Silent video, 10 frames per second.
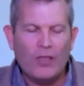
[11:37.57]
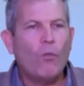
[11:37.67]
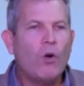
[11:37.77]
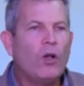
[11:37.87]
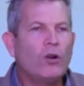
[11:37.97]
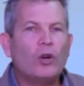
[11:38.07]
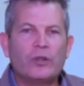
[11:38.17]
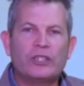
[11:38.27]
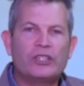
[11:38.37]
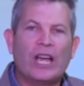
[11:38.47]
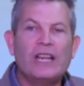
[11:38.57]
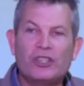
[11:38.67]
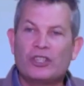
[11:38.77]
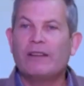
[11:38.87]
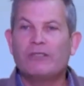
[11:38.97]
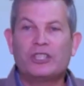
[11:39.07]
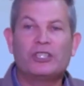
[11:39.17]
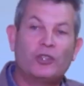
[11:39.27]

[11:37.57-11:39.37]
that while God had changed David's